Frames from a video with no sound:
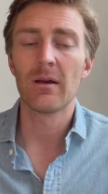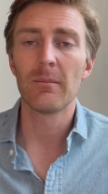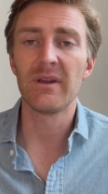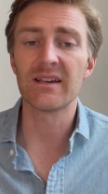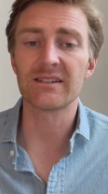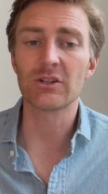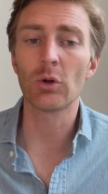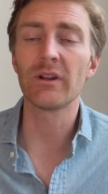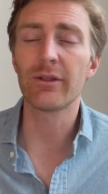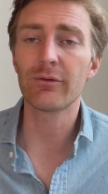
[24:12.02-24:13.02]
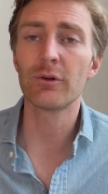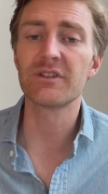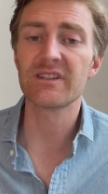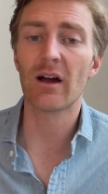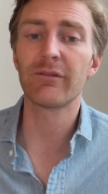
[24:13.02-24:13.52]
Because it's only through
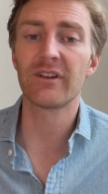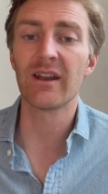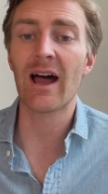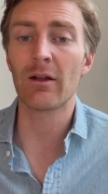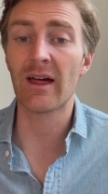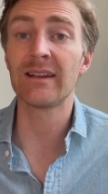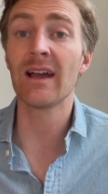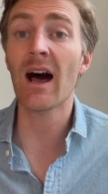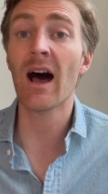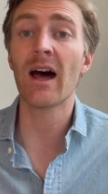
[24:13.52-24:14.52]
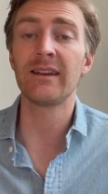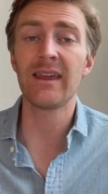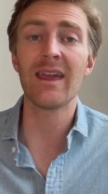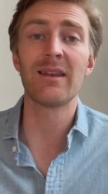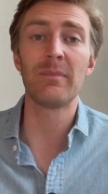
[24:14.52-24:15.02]
self denial that God
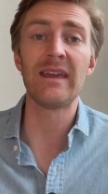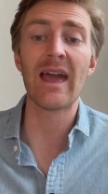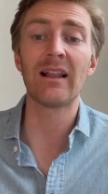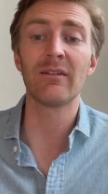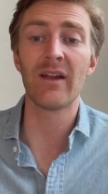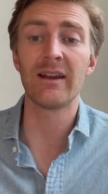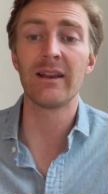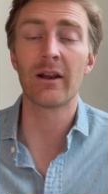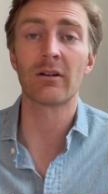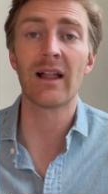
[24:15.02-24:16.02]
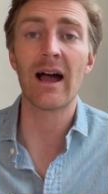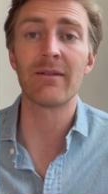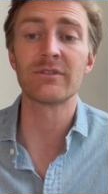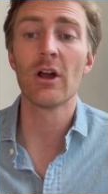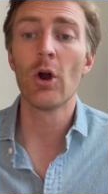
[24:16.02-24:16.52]
can be elevated in our
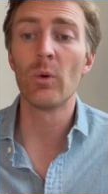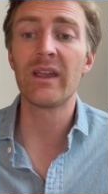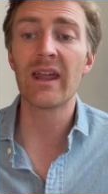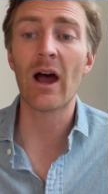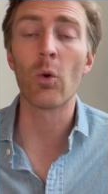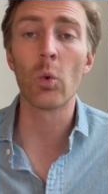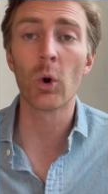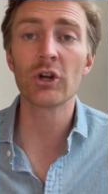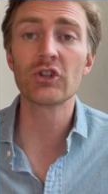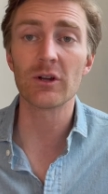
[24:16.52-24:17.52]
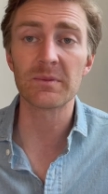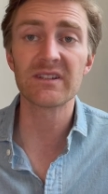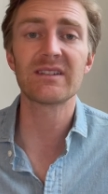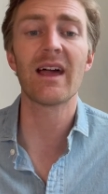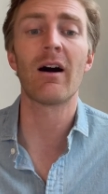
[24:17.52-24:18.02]
lives. We cannot worship
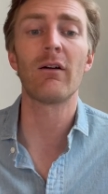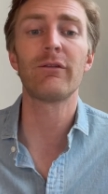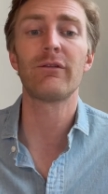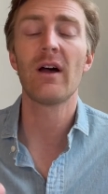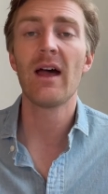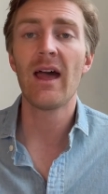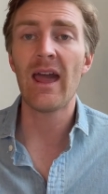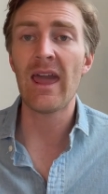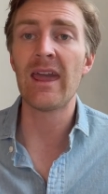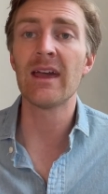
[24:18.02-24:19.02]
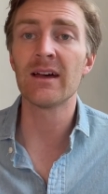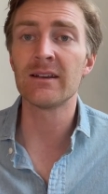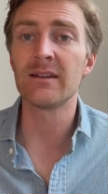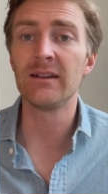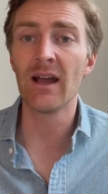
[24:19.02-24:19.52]
self
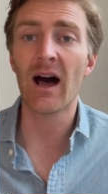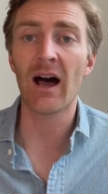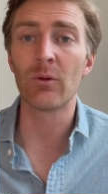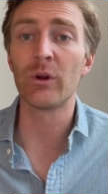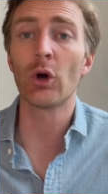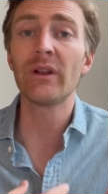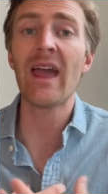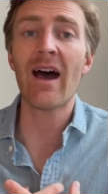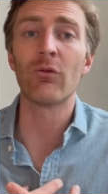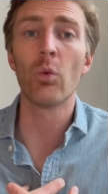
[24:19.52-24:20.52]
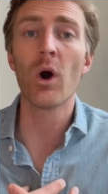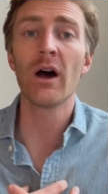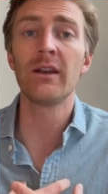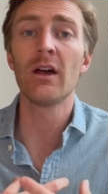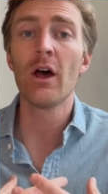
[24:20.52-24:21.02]
and God. We only have
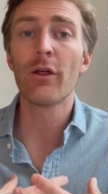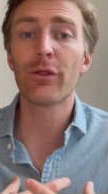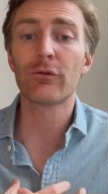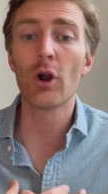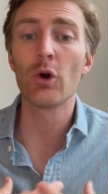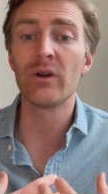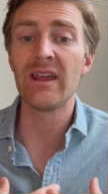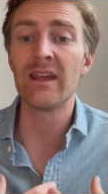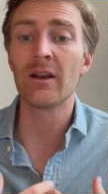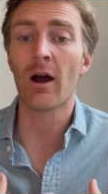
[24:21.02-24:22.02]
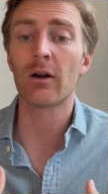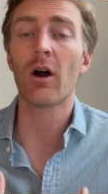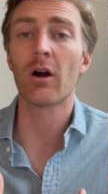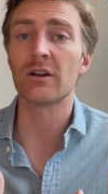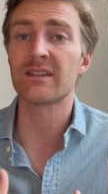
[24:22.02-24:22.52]
one throne in our
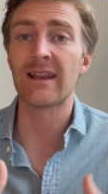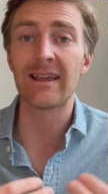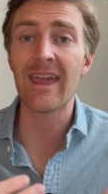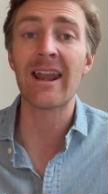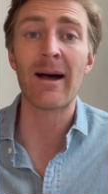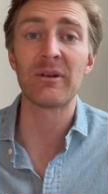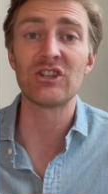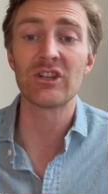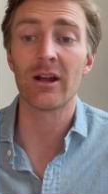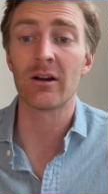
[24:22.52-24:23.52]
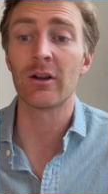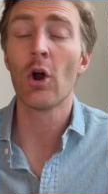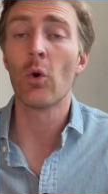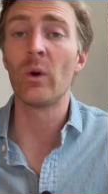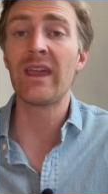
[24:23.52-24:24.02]
hearts, and it cannot be shared.
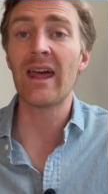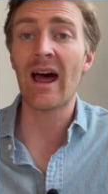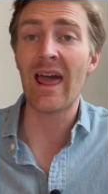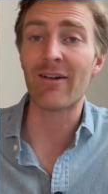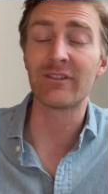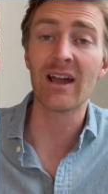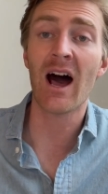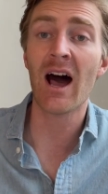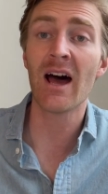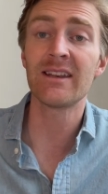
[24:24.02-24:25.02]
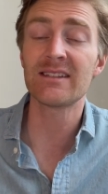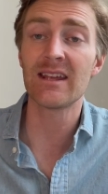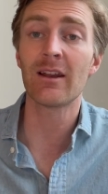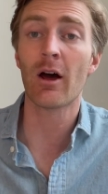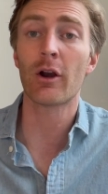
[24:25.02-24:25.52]
We cannot have God
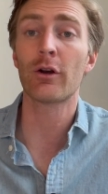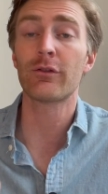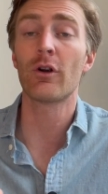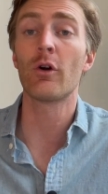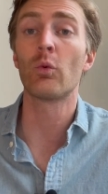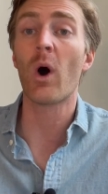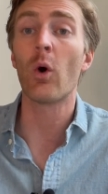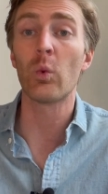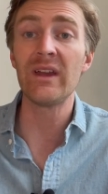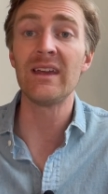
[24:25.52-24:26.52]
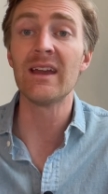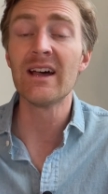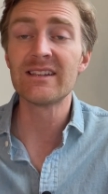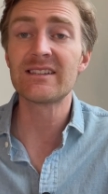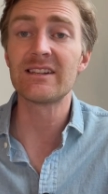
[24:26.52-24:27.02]
sit on our throne while we
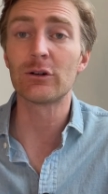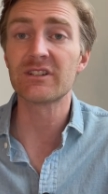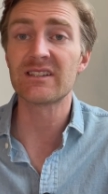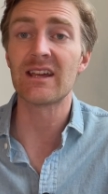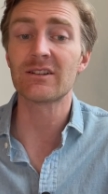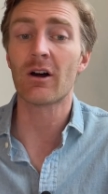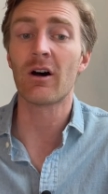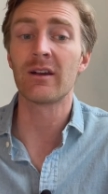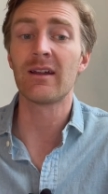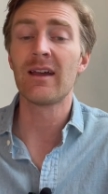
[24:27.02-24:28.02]
still sit on